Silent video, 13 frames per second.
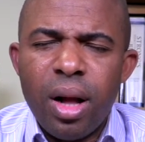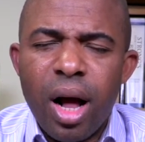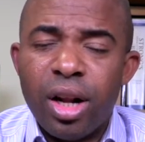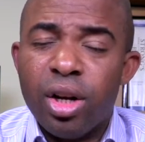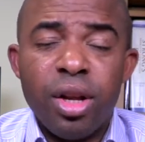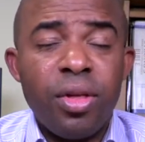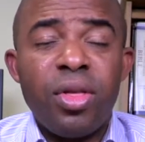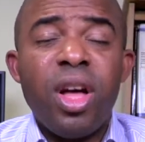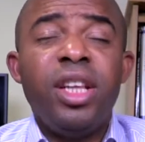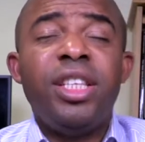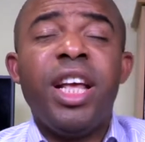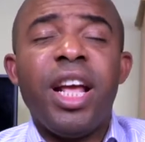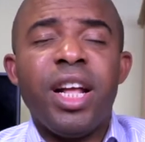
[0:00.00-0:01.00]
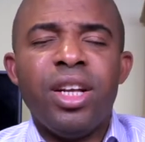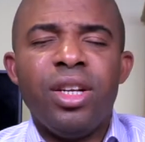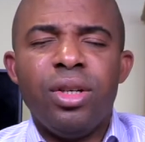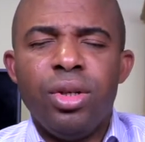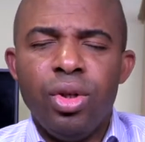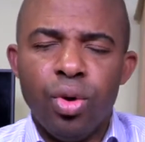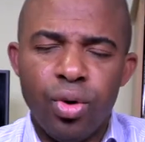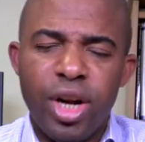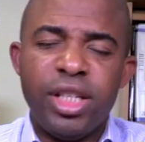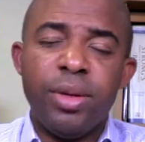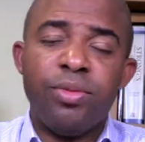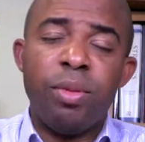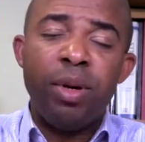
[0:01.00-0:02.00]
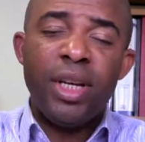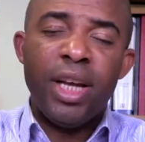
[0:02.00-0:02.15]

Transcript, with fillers: And on the third day, you raised him from the